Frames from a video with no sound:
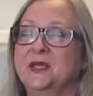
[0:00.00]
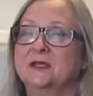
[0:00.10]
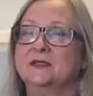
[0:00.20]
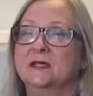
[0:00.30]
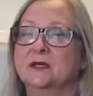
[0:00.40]

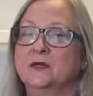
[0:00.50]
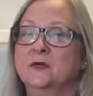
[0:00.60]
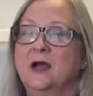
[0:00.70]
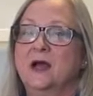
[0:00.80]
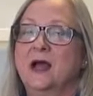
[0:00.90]
So
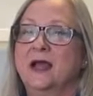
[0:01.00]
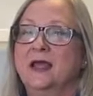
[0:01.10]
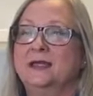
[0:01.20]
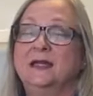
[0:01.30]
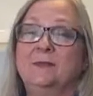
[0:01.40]
I
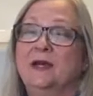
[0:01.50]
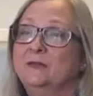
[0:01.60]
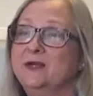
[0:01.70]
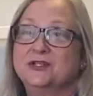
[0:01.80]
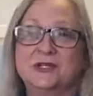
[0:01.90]
had let my
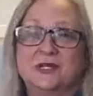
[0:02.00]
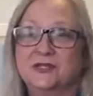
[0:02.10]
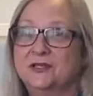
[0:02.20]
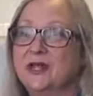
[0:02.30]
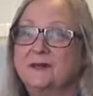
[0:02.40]

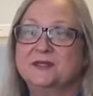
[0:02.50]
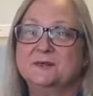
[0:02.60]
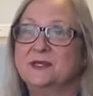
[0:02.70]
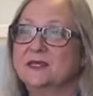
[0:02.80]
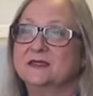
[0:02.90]
registration lapse
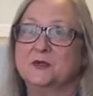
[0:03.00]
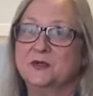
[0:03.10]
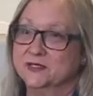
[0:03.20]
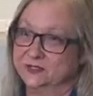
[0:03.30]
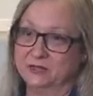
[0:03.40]
because I
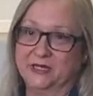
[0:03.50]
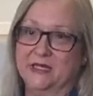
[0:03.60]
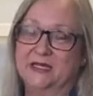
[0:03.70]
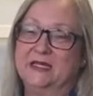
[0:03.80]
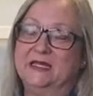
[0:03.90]
wasn't doing
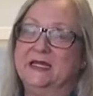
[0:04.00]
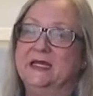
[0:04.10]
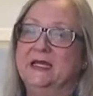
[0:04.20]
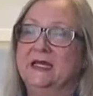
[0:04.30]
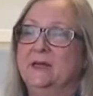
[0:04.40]
anything,
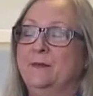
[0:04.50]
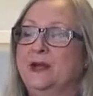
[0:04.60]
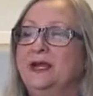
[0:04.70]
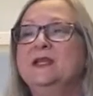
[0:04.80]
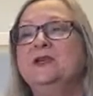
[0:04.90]
but
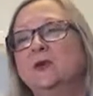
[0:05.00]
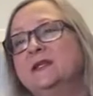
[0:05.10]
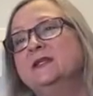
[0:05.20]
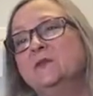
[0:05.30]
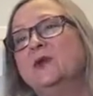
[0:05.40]
I knew I
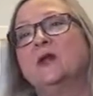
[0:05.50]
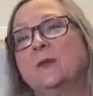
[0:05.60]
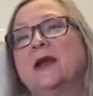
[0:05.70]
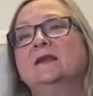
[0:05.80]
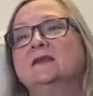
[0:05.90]
didn't want to go
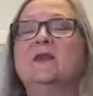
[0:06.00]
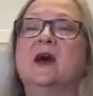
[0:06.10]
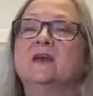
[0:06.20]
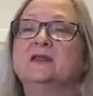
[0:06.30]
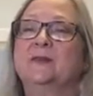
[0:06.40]
back into the
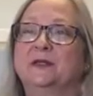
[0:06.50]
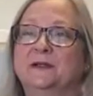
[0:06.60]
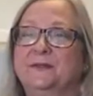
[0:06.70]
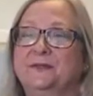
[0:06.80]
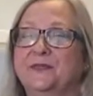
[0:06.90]
hospital.
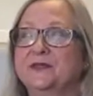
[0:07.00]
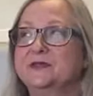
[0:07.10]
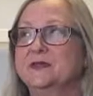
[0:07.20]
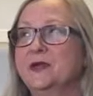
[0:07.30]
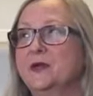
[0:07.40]

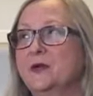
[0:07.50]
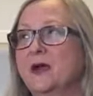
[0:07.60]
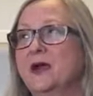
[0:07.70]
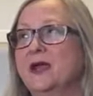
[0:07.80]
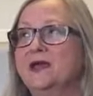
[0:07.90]
So
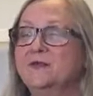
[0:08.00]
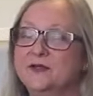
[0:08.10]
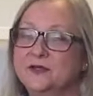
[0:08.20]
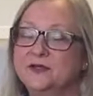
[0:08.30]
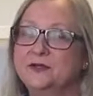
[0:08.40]
I had a
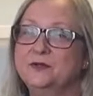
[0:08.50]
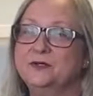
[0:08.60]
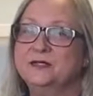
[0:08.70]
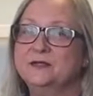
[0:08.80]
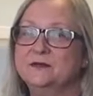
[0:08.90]
friend who
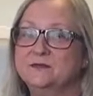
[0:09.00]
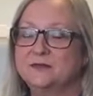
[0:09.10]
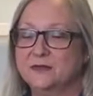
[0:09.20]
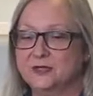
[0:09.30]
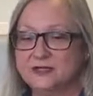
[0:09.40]

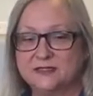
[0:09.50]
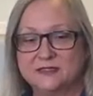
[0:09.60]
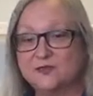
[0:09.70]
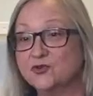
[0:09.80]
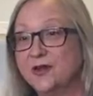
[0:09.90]
does some
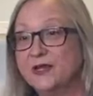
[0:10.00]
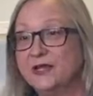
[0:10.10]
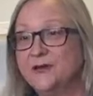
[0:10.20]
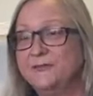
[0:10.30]
training,